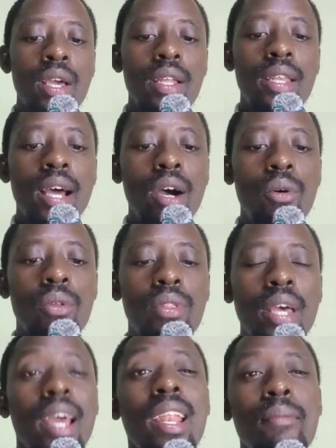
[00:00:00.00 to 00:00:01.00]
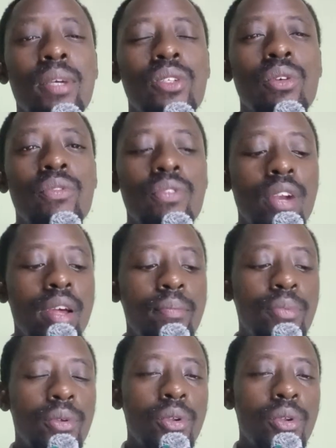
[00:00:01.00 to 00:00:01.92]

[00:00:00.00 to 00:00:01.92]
Now, the elements of rape,